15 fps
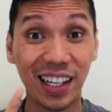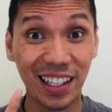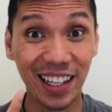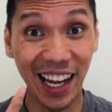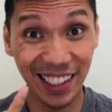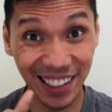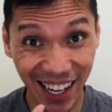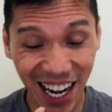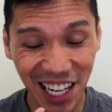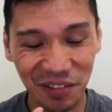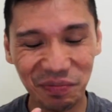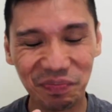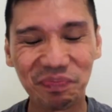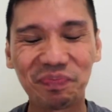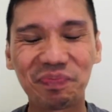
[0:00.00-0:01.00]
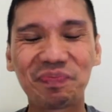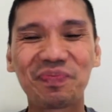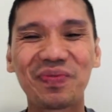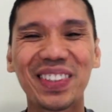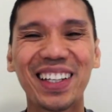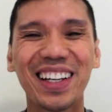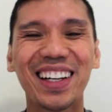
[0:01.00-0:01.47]
like that,
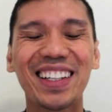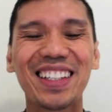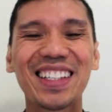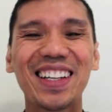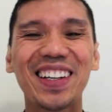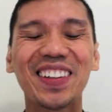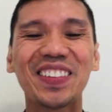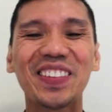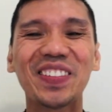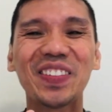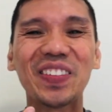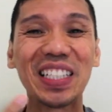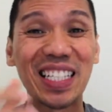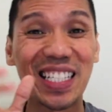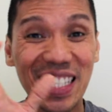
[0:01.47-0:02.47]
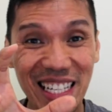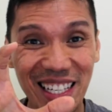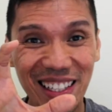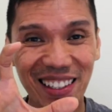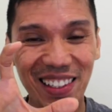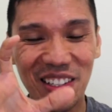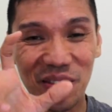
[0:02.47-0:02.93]
so we
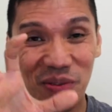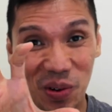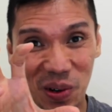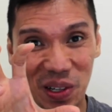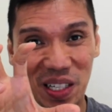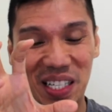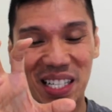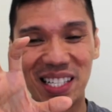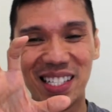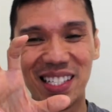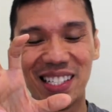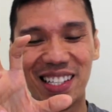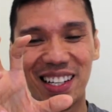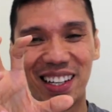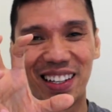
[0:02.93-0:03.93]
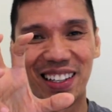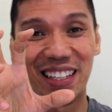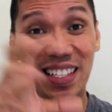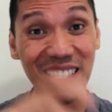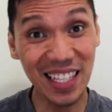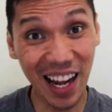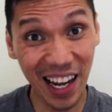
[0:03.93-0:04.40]
seal the force
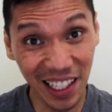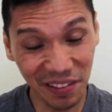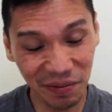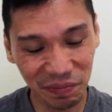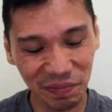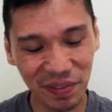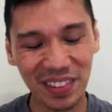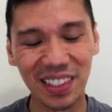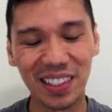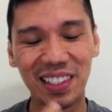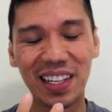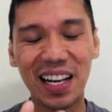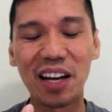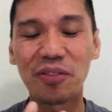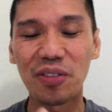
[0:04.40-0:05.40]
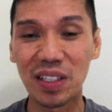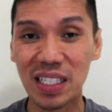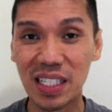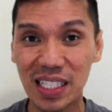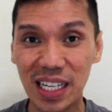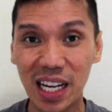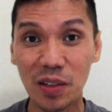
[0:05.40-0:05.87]
inside, the life force
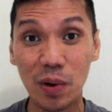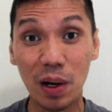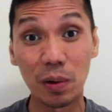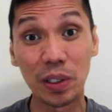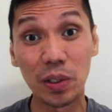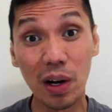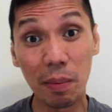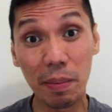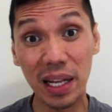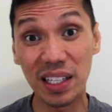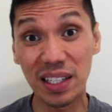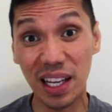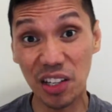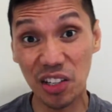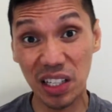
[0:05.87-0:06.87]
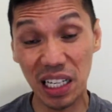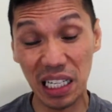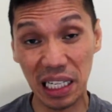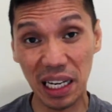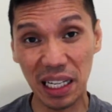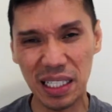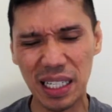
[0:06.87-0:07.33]
inside, while we do our meditation and
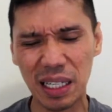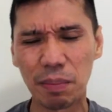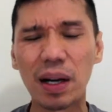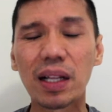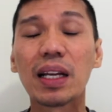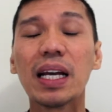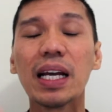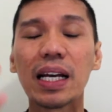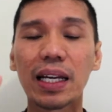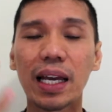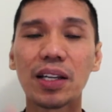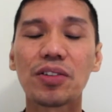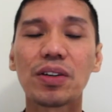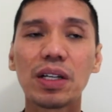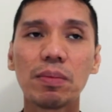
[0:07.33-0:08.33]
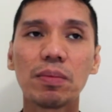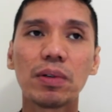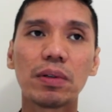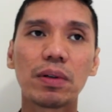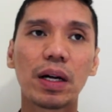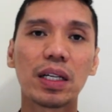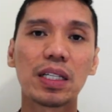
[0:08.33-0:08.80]
cleansing. But Khechari
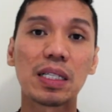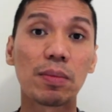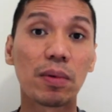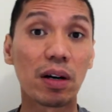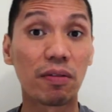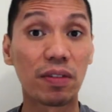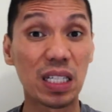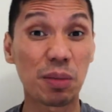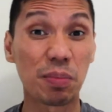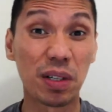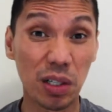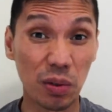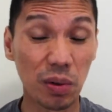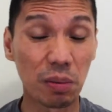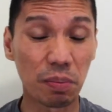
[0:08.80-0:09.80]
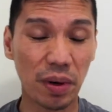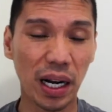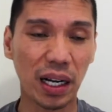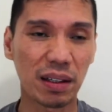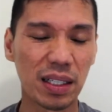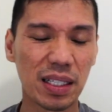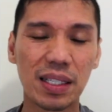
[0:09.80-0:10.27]
Mudra is more of a spiritual
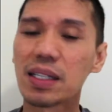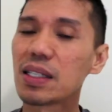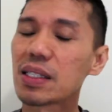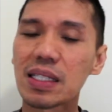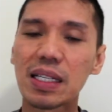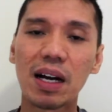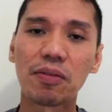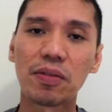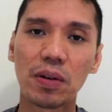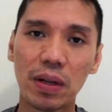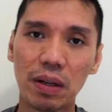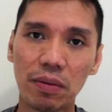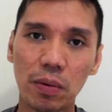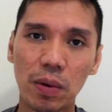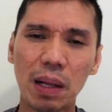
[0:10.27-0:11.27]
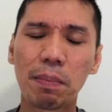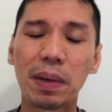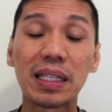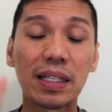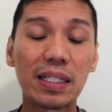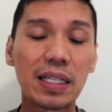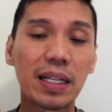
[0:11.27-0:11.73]
practice, and it's not for everyone.
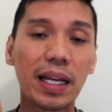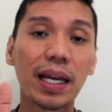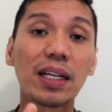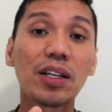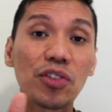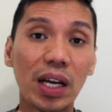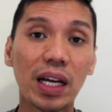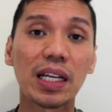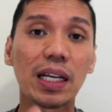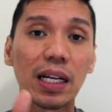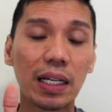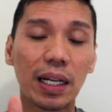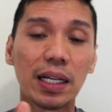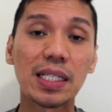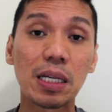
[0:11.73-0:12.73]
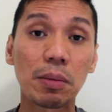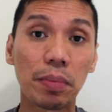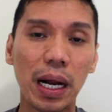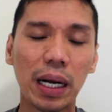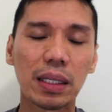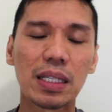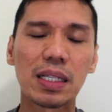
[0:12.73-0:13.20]
But as an energetic and cleansing
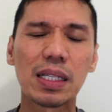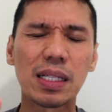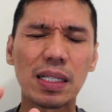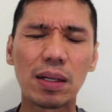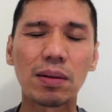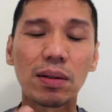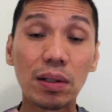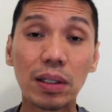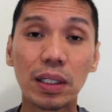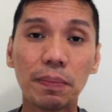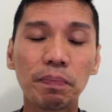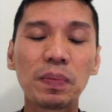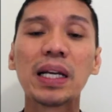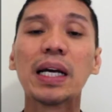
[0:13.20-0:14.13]
practice, it's so good